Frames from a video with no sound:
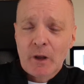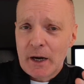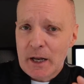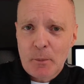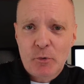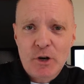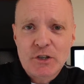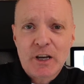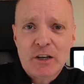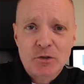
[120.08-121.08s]
and I
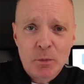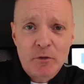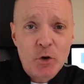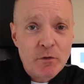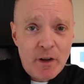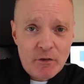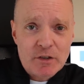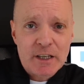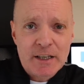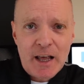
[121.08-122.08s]
appreciate some of you have never
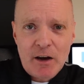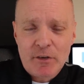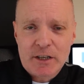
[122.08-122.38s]
seen that